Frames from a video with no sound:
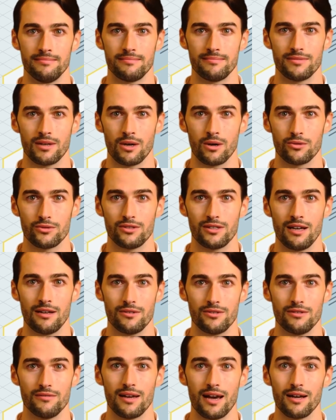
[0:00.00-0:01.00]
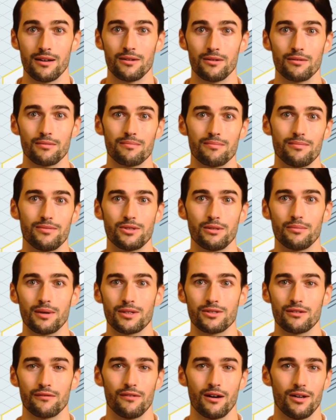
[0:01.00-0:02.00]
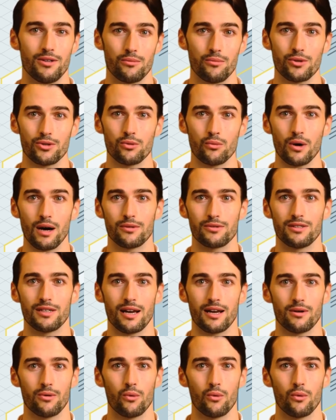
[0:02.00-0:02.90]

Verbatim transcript: The host header's value specifies which website